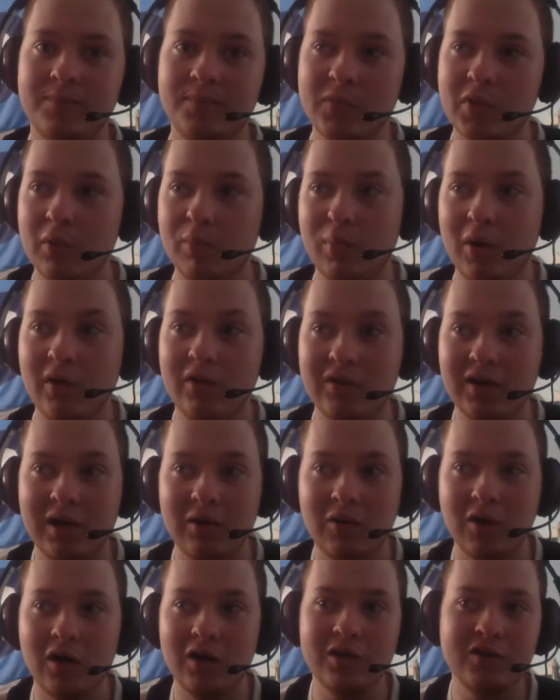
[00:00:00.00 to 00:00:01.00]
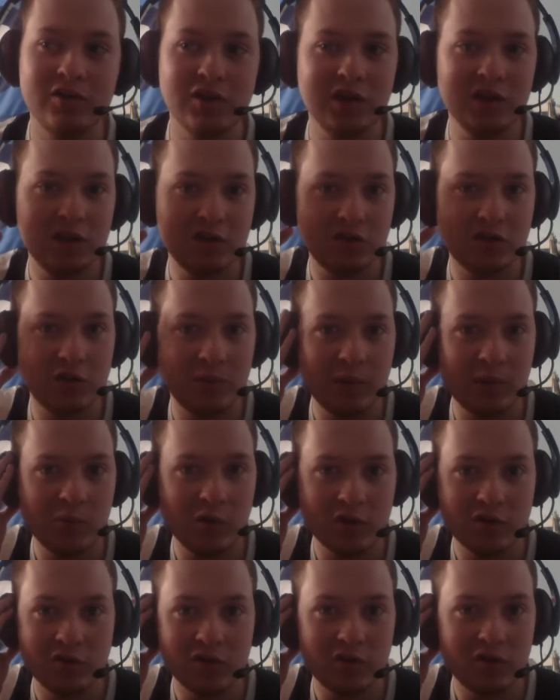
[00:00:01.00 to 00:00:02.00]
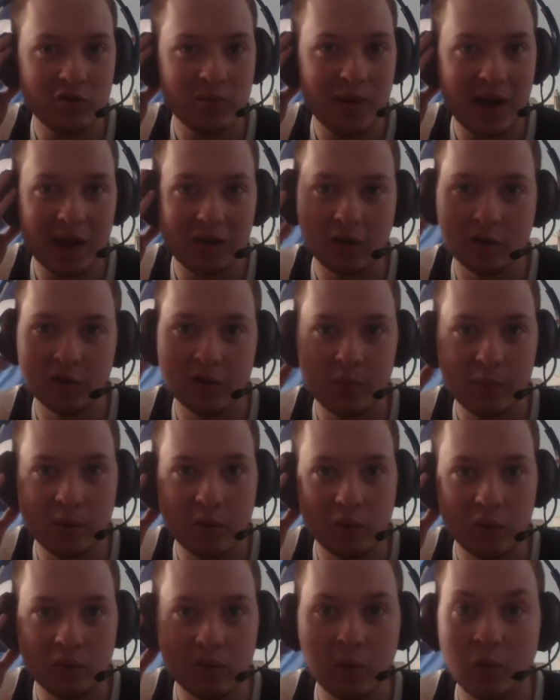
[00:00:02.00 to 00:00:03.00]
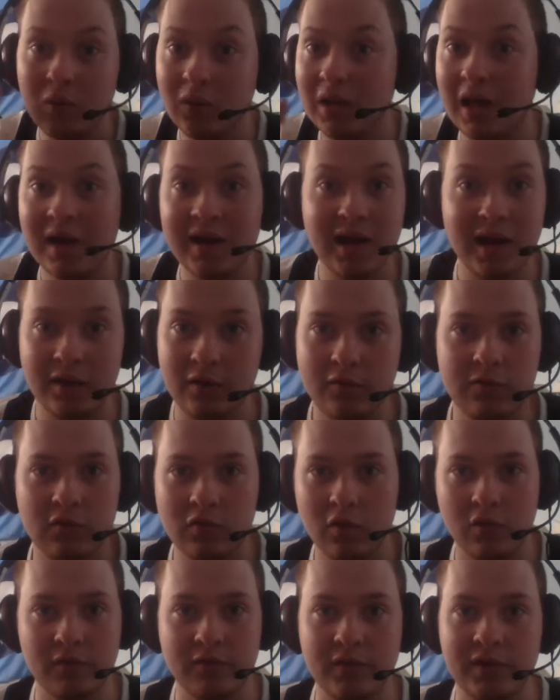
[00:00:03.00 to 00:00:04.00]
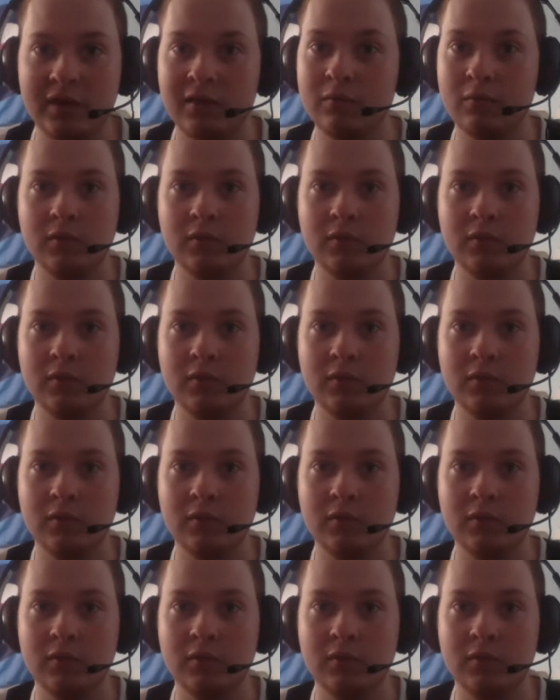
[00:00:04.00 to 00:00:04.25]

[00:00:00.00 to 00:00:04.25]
They'll point out Colaccini should have been watching his man, not the ball. All that kind of stuff. And,